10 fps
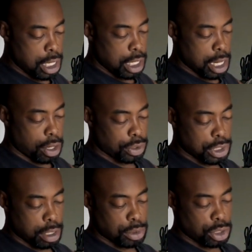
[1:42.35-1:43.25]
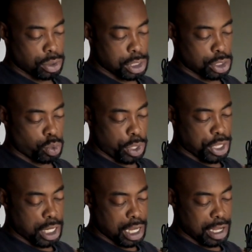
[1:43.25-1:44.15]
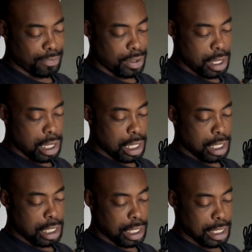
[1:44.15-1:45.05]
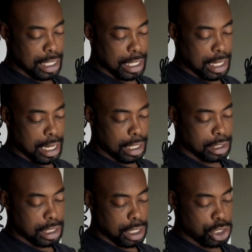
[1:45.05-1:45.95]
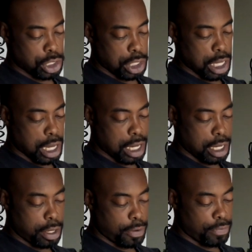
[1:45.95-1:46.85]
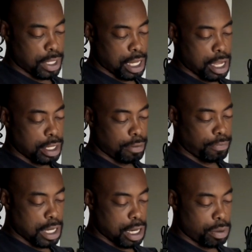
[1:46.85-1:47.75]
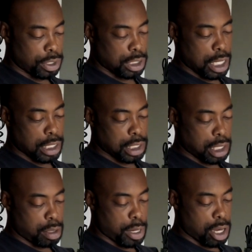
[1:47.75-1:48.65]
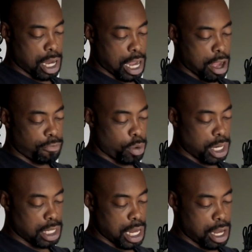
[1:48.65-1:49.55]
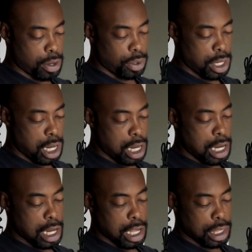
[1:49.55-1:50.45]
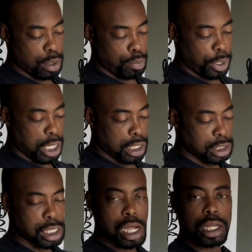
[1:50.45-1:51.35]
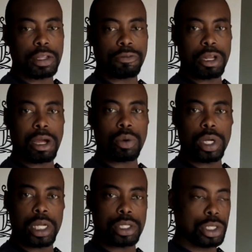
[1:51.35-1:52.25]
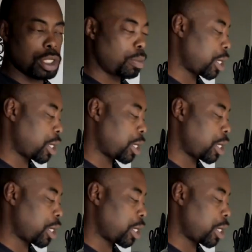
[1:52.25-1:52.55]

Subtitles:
Now step two says with a knife, cut an X into the head of the cauliflower, slicing about halfway down, and then place the cauliflower into the